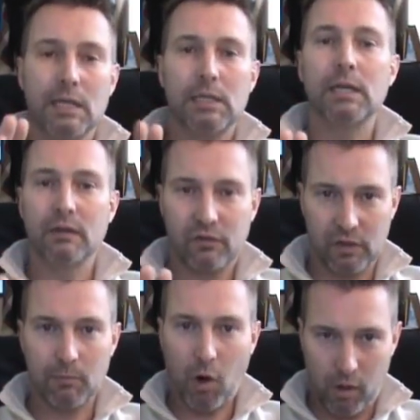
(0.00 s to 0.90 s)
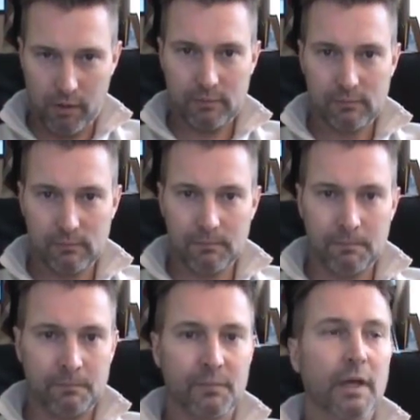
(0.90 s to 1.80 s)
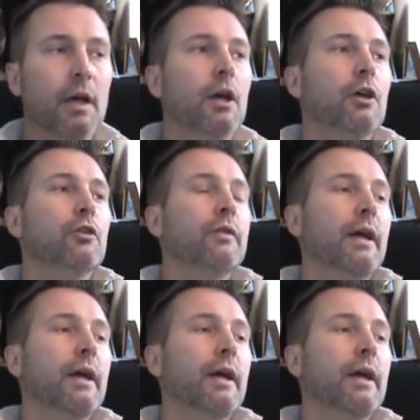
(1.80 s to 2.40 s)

it didn't seem hard. You